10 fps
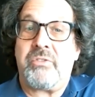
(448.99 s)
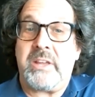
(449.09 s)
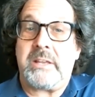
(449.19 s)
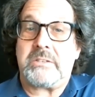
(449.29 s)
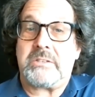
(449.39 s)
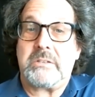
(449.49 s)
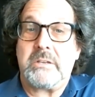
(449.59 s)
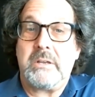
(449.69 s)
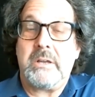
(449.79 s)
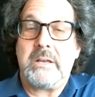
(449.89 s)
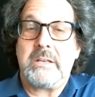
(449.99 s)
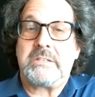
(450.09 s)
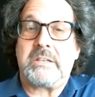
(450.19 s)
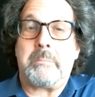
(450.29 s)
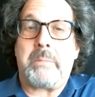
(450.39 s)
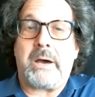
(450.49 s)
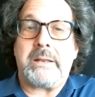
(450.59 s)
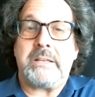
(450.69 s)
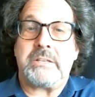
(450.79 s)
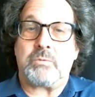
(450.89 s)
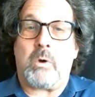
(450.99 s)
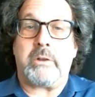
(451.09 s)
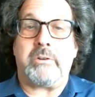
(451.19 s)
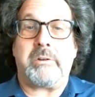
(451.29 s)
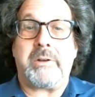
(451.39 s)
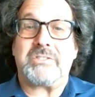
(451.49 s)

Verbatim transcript: thinks somebody is wandering around.